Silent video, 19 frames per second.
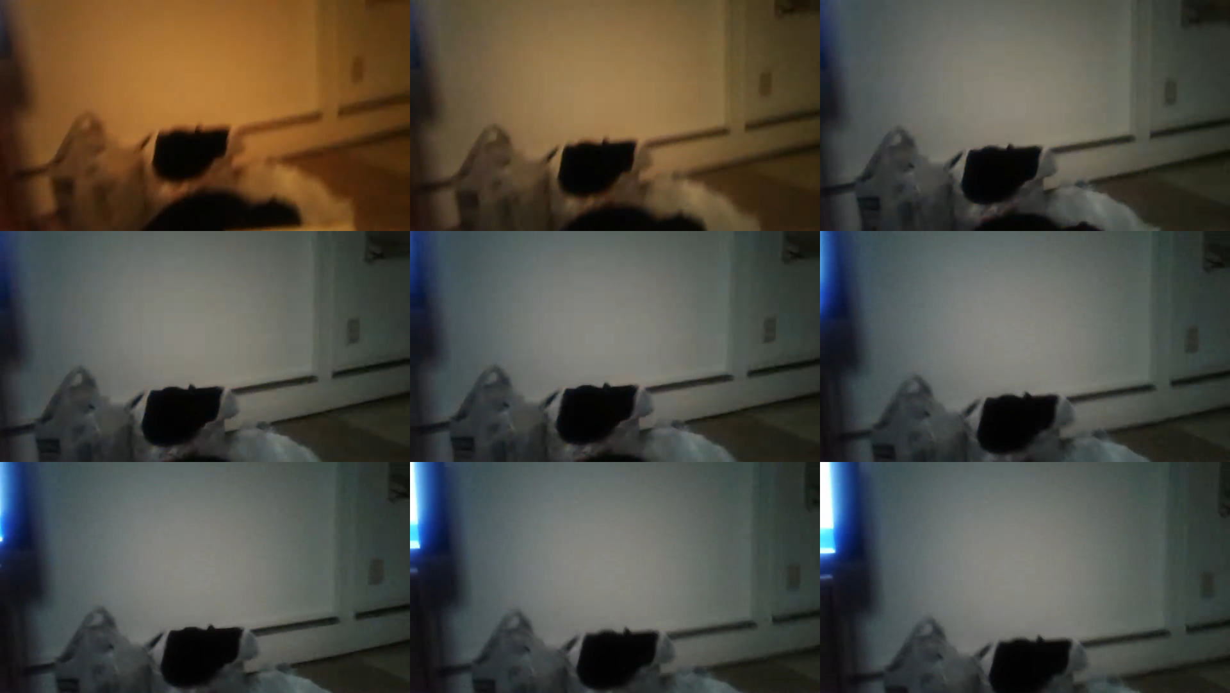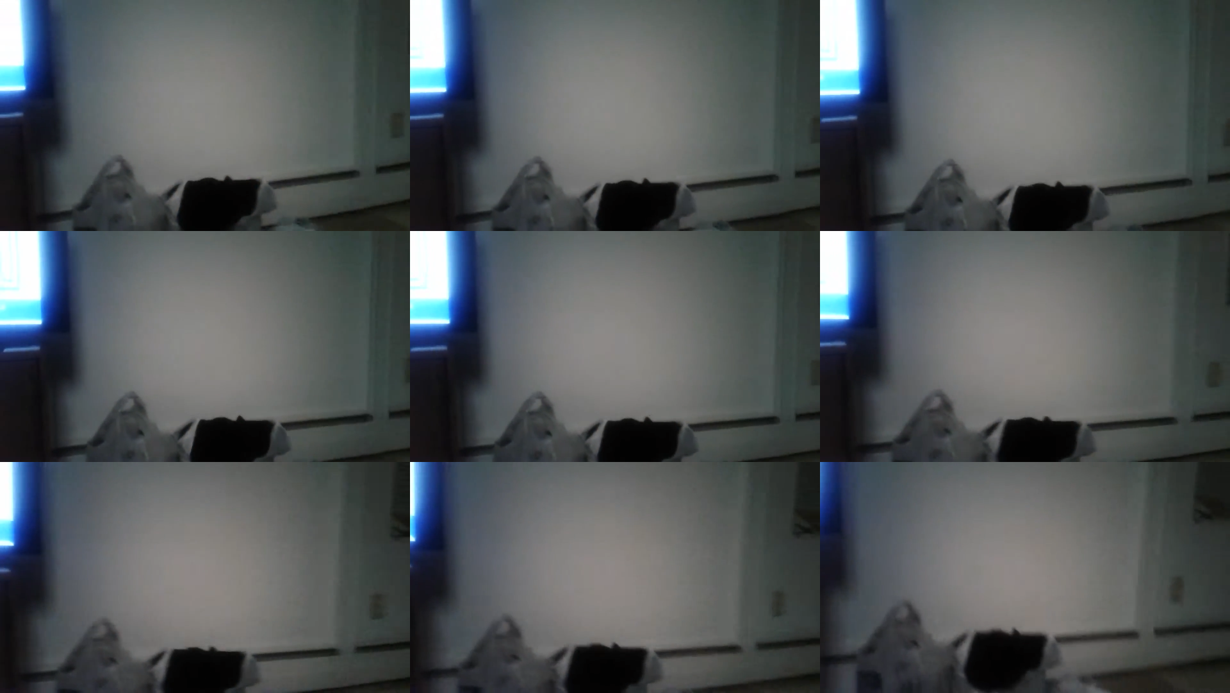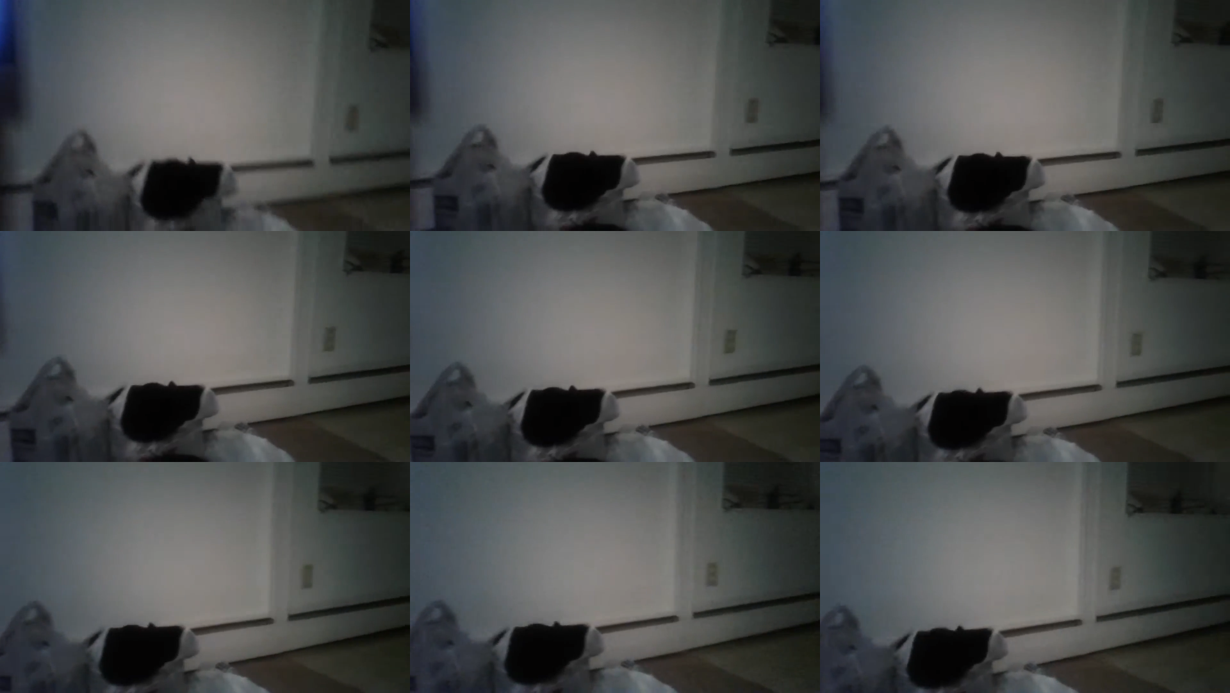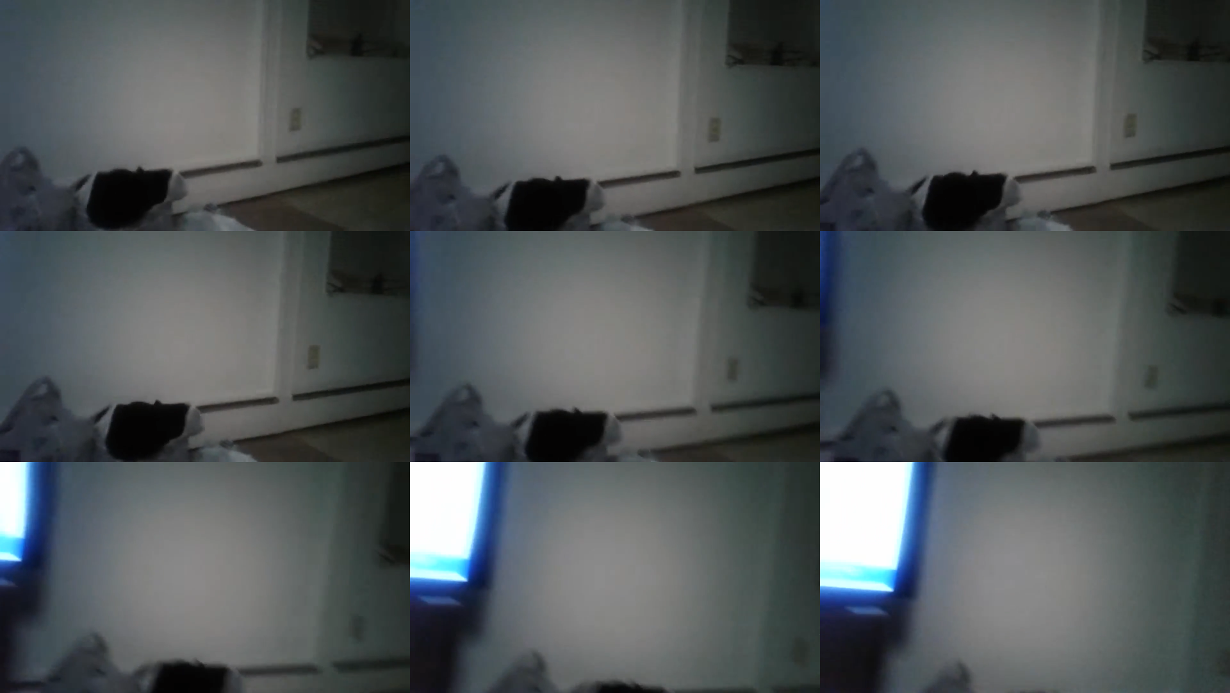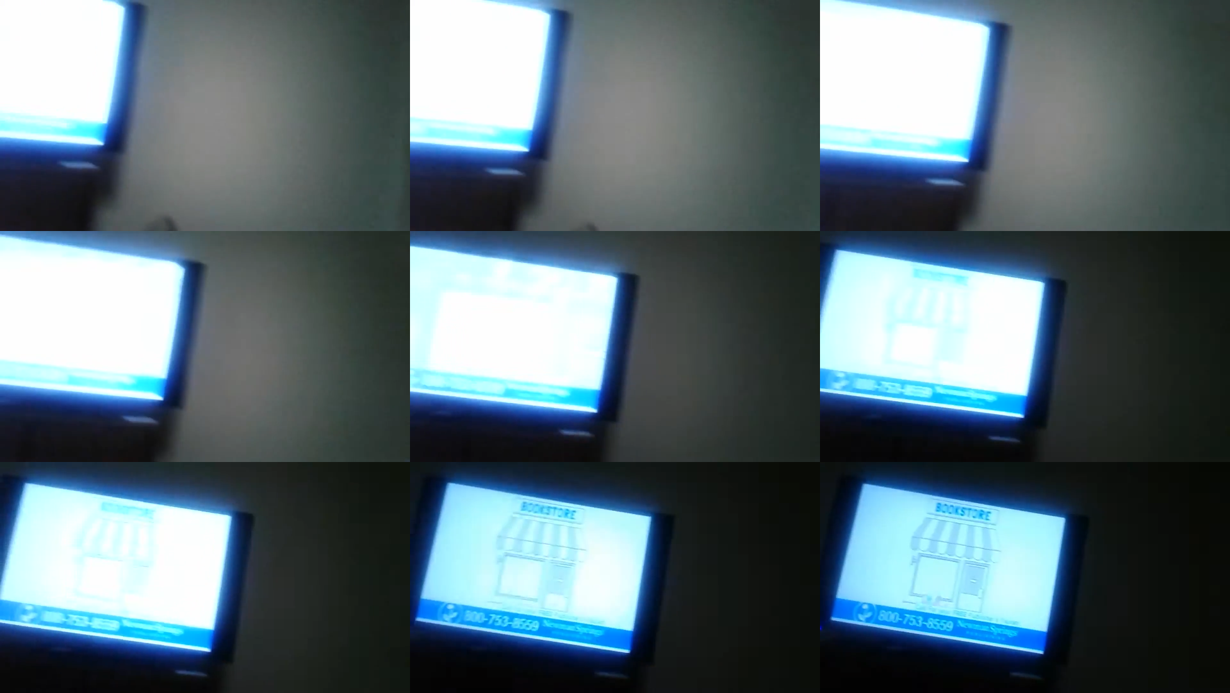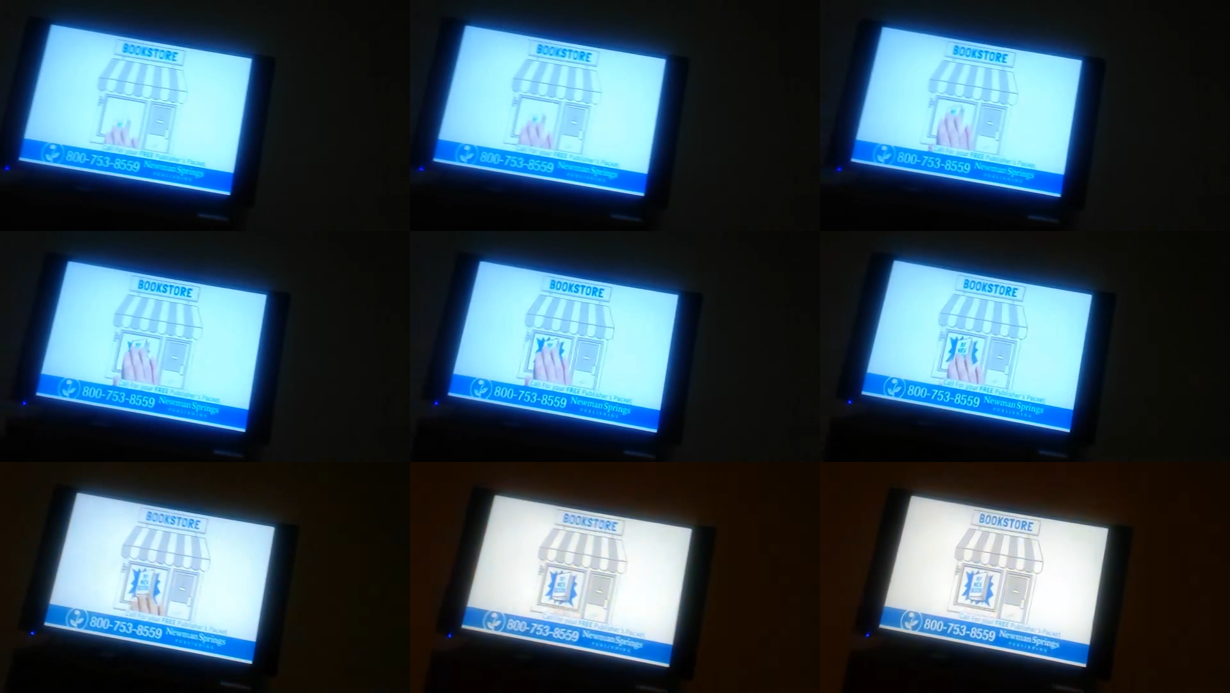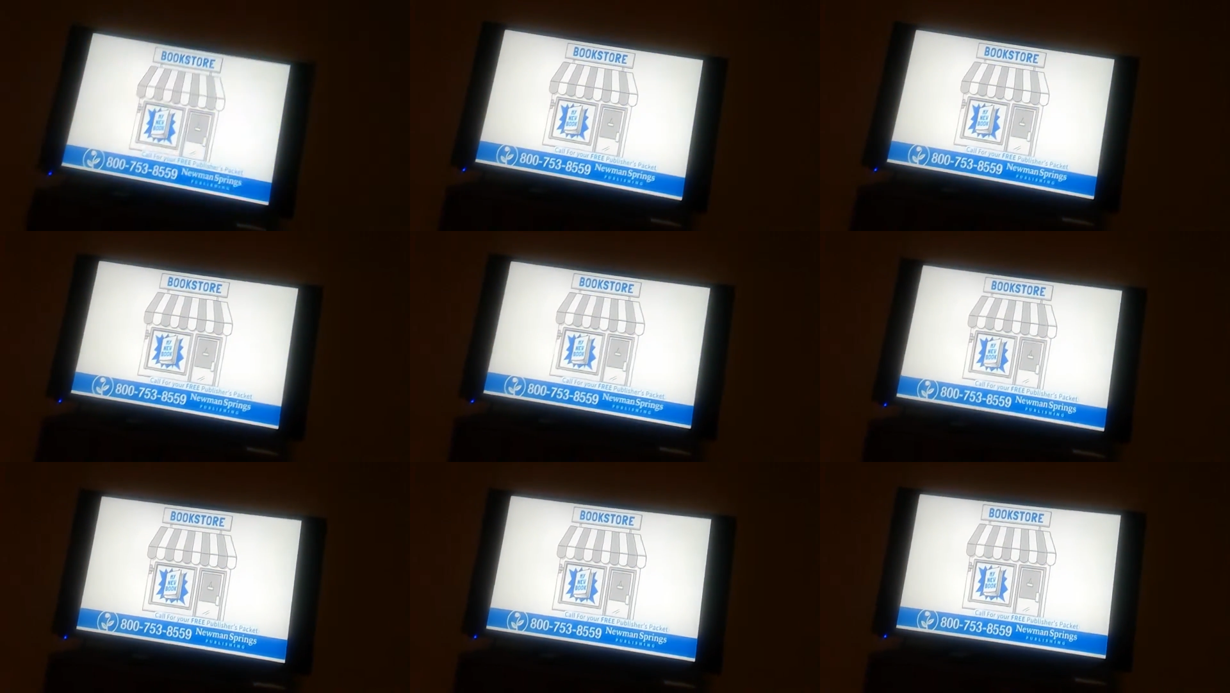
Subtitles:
No face is visible, so there are no lips to read.